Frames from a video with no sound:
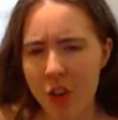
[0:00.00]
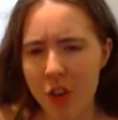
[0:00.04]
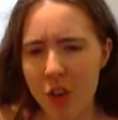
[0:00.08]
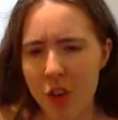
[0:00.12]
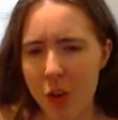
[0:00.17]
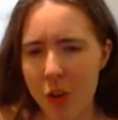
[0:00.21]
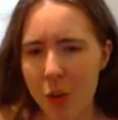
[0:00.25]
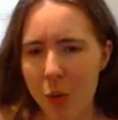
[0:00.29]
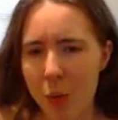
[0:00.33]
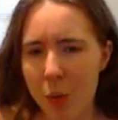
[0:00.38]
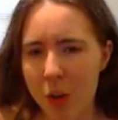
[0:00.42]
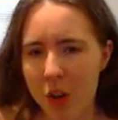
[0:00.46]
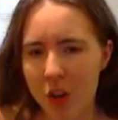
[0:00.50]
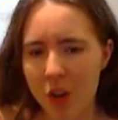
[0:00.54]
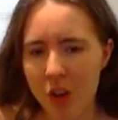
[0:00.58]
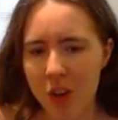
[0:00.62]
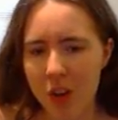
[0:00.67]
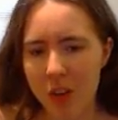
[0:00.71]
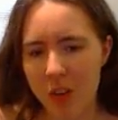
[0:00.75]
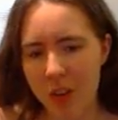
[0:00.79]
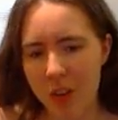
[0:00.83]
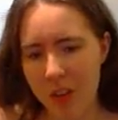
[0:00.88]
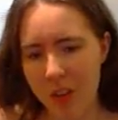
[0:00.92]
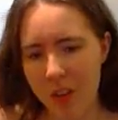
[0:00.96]
Zoe,
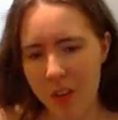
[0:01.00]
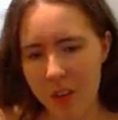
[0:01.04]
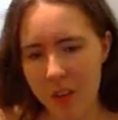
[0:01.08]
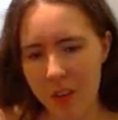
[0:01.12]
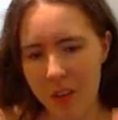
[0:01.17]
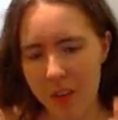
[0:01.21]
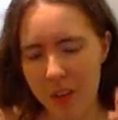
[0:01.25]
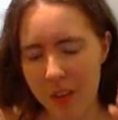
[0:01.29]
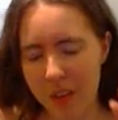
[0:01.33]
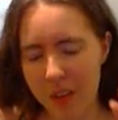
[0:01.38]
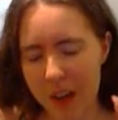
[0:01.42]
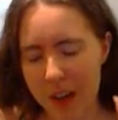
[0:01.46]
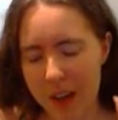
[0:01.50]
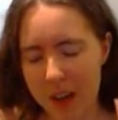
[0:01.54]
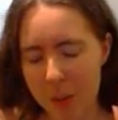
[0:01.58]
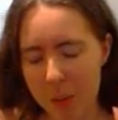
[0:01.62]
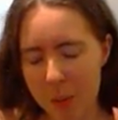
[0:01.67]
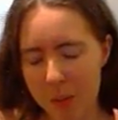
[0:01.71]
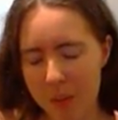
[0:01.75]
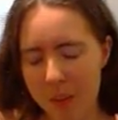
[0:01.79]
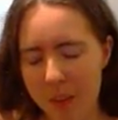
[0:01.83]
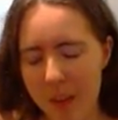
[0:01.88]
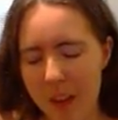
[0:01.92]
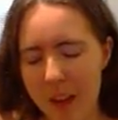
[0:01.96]
she's the lady
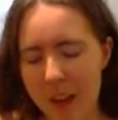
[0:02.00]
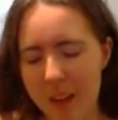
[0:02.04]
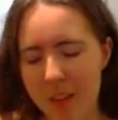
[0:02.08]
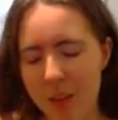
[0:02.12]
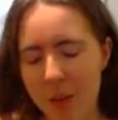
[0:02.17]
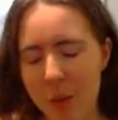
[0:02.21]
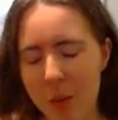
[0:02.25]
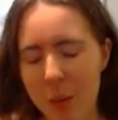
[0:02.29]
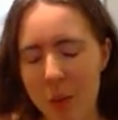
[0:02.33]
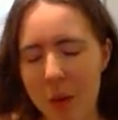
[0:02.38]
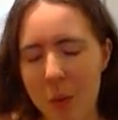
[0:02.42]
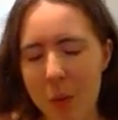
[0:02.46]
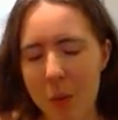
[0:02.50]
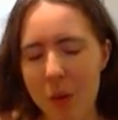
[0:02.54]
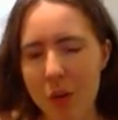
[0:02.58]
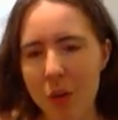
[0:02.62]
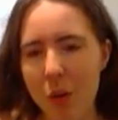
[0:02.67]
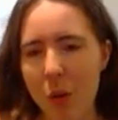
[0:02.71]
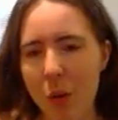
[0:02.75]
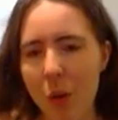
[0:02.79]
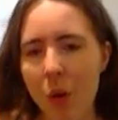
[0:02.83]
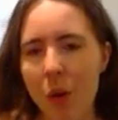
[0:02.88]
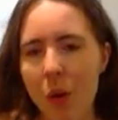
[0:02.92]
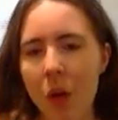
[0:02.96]
with the glasses that we
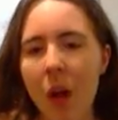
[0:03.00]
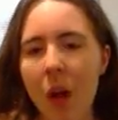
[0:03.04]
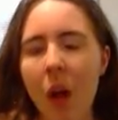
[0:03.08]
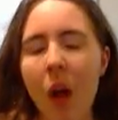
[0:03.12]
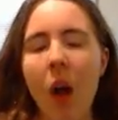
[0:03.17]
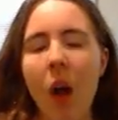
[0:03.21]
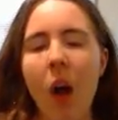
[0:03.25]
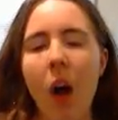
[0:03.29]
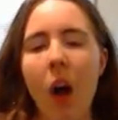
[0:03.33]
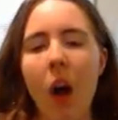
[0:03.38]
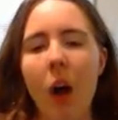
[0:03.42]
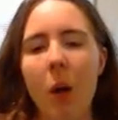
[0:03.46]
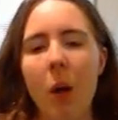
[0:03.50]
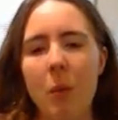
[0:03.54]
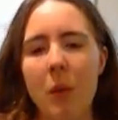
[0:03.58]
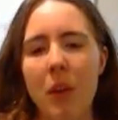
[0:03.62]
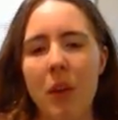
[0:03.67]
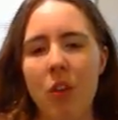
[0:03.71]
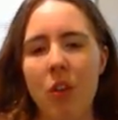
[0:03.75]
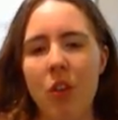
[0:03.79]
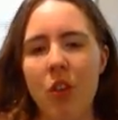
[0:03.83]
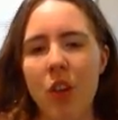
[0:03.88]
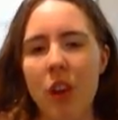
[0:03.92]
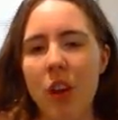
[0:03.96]
saw,
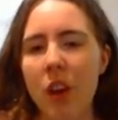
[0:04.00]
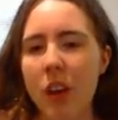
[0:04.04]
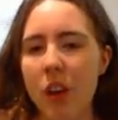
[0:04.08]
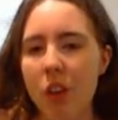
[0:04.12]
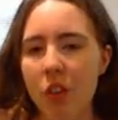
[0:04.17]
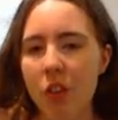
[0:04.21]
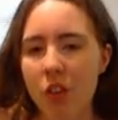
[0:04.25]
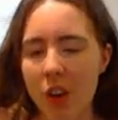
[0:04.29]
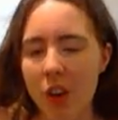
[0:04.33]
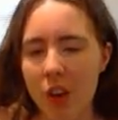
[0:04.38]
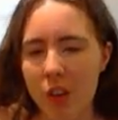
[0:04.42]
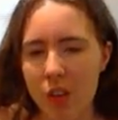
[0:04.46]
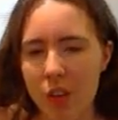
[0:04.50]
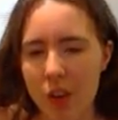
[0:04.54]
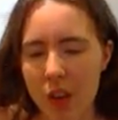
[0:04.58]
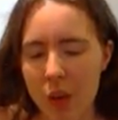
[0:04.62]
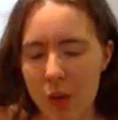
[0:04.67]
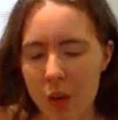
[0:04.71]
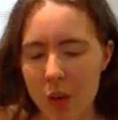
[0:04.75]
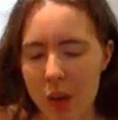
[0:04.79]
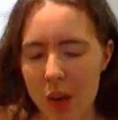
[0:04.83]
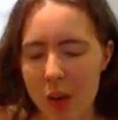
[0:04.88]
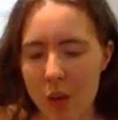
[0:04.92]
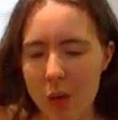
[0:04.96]
that she checks
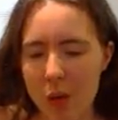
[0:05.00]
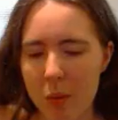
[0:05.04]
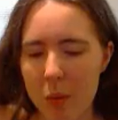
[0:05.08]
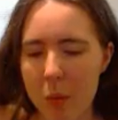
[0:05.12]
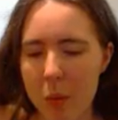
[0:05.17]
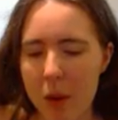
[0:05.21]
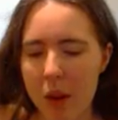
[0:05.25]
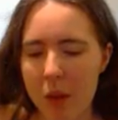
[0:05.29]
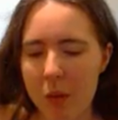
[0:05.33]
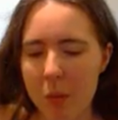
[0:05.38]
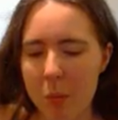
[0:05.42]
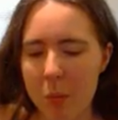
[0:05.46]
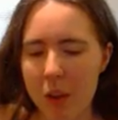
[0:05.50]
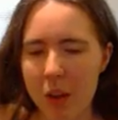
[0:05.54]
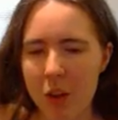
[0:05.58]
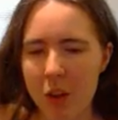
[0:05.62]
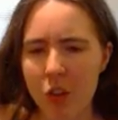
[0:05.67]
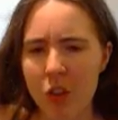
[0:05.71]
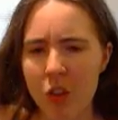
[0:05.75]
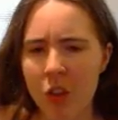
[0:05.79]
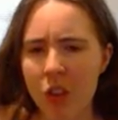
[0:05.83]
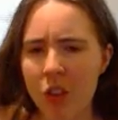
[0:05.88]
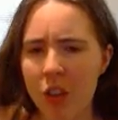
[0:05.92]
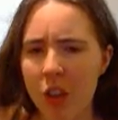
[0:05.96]
out Eren's mouth because
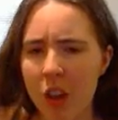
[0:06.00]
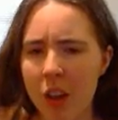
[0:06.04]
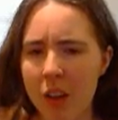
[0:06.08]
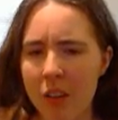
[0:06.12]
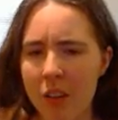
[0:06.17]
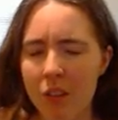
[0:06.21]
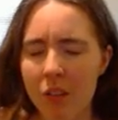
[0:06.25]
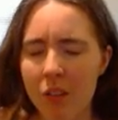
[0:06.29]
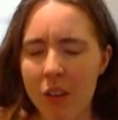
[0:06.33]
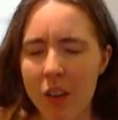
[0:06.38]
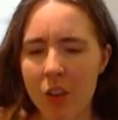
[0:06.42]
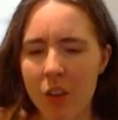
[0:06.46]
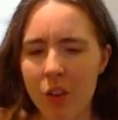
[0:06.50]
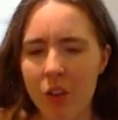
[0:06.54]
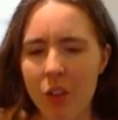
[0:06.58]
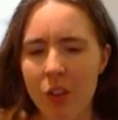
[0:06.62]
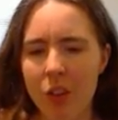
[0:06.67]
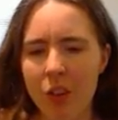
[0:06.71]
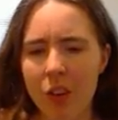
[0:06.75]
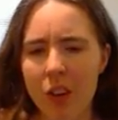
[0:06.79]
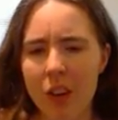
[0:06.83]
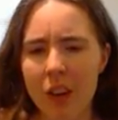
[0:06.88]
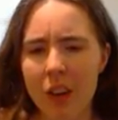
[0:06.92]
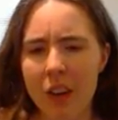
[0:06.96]
she's kind of
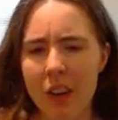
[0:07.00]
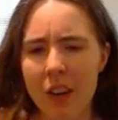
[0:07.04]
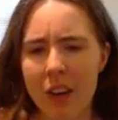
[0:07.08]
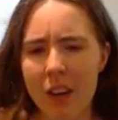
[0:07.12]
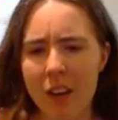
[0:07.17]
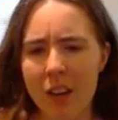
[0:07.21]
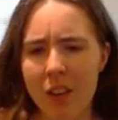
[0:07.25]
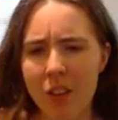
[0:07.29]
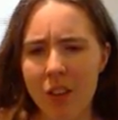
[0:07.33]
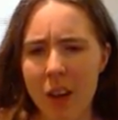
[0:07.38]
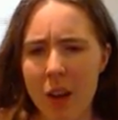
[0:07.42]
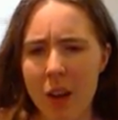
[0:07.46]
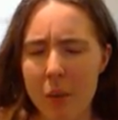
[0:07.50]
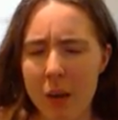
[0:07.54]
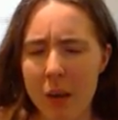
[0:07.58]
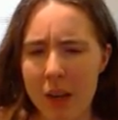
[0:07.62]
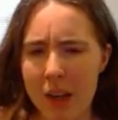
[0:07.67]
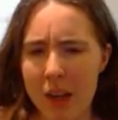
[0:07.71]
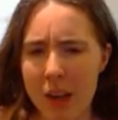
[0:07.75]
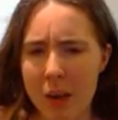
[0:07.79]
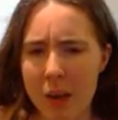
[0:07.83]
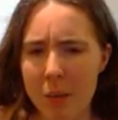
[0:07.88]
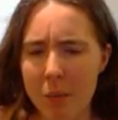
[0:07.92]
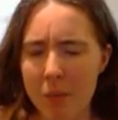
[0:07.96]
interested in
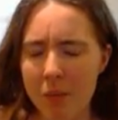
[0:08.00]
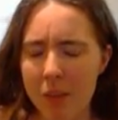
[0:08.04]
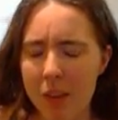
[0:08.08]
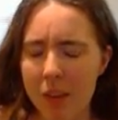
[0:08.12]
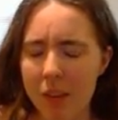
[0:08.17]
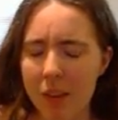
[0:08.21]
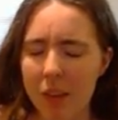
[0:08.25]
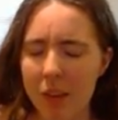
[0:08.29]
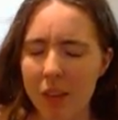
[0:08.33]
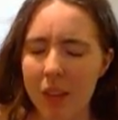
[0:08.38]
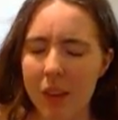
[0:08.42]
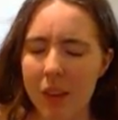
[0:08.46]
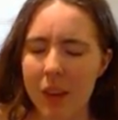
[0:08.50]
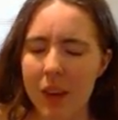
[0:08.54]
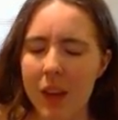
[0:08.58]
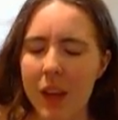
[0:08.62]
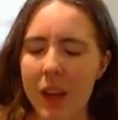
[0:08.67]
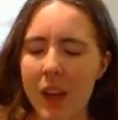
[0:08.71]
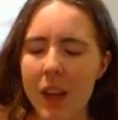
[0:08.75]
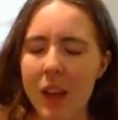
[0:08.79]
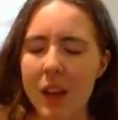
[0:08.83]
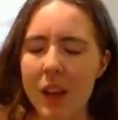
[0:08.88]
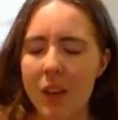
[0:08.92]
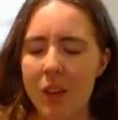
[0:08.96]
examining him physically
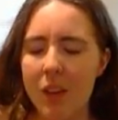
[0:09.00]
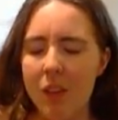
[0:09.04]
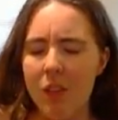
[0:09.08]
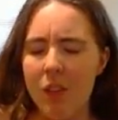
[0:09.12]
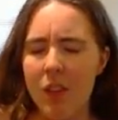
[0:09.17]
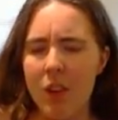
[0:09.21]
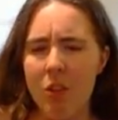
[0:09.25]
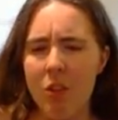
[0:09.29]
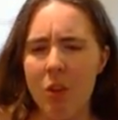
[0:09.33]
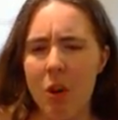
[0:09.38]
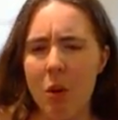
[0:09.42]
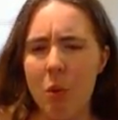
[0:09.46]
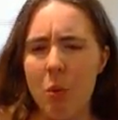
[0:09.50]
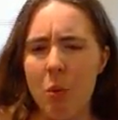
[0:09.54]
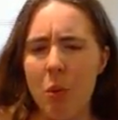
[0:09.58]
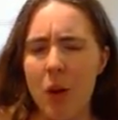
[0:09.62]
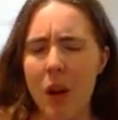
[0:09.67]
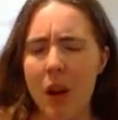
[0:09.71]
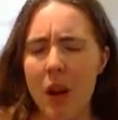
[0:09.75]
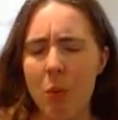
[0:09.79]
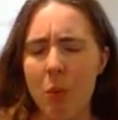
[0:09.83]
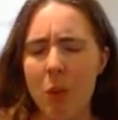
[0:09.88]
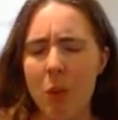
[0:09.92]
to figure out kind of